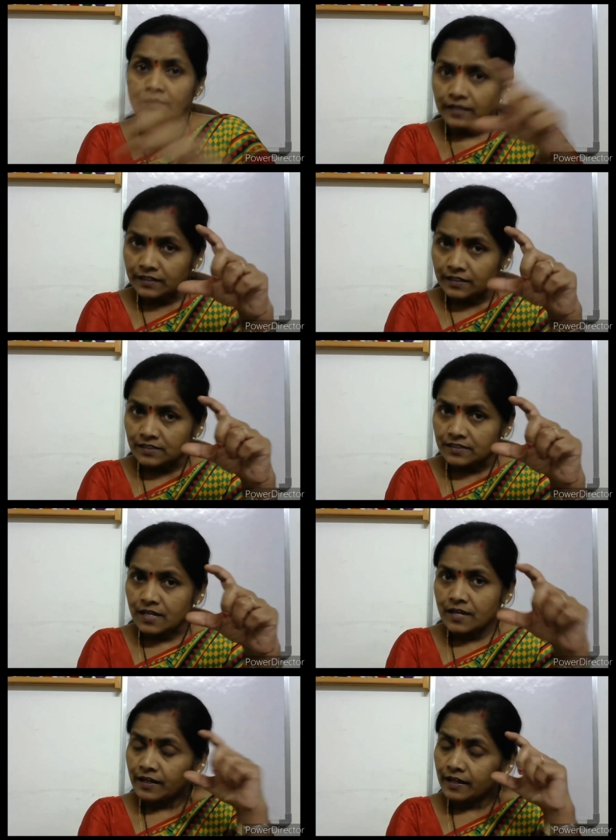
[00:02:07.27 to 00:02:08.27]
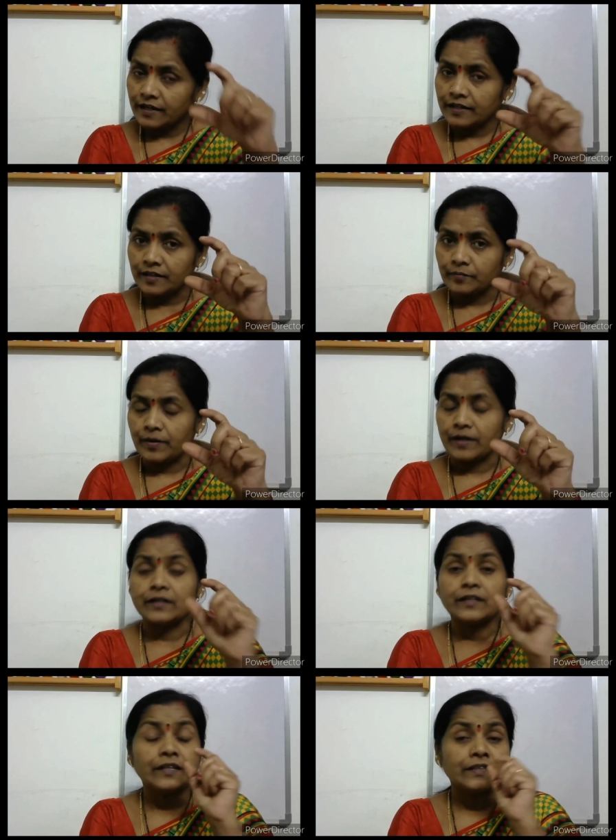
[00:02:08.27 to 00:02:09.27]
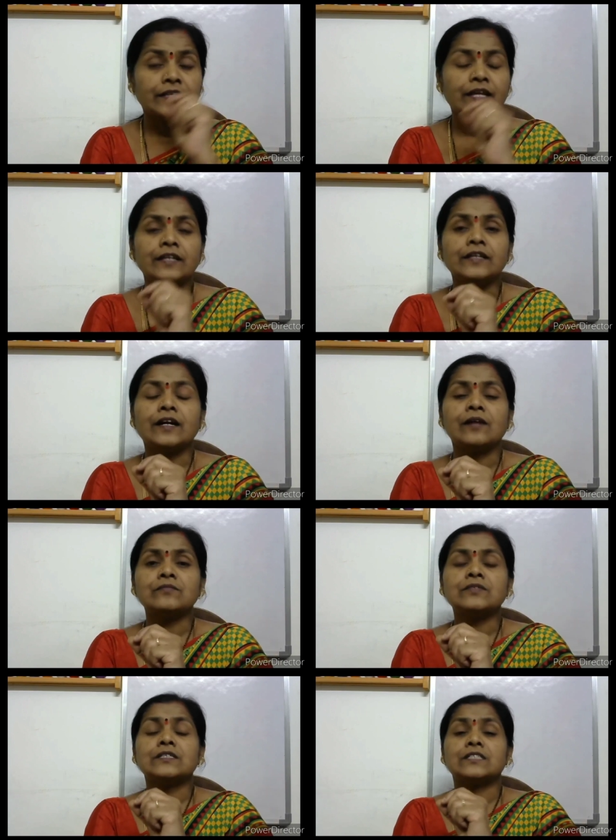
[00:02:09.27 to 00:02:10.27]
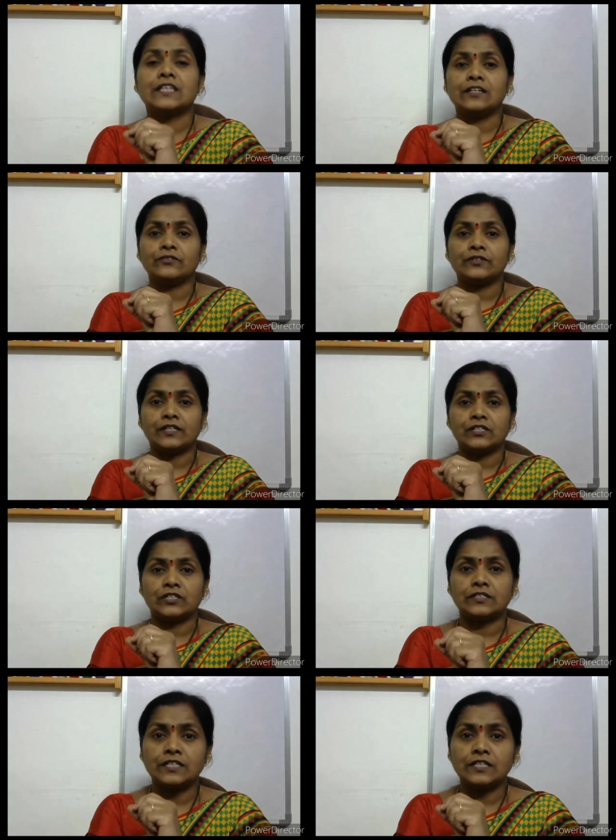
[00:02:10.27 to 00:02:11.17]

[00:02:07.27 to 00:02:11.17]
That is the heading part. Then comes salutation.